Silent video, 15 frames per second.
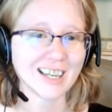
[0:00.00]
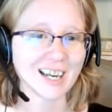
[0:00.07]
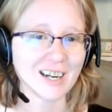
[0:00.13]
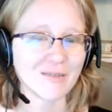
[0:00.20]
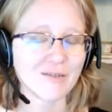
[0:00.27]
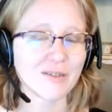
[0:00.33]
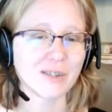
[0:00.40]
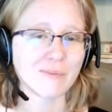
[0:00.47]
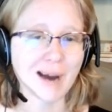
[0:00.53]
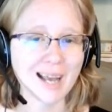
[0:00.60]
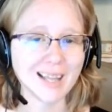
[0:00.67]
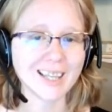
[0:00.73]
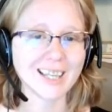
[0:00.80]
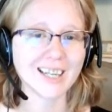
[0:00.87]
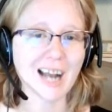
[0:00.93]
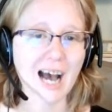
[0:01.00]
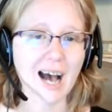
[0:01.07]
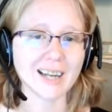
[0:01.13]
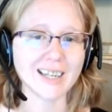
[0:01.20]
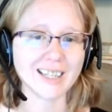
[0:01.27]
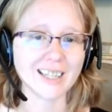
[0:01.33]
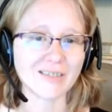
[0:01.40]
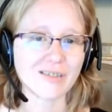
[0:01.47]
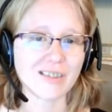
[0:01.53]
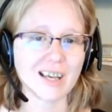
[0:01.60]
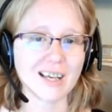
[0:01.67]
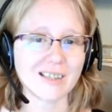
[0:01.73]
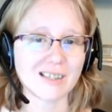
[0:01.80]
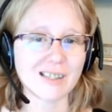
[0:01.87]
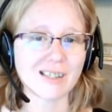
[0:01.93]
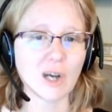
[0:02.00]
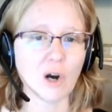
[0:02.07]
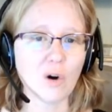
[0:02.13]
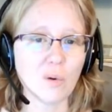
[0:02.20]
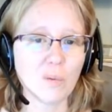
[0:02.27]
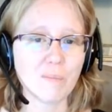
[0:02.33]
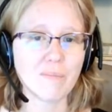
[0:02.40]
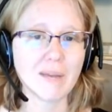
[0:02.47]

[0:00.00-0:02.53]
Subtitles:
kind of smiling and nodding of so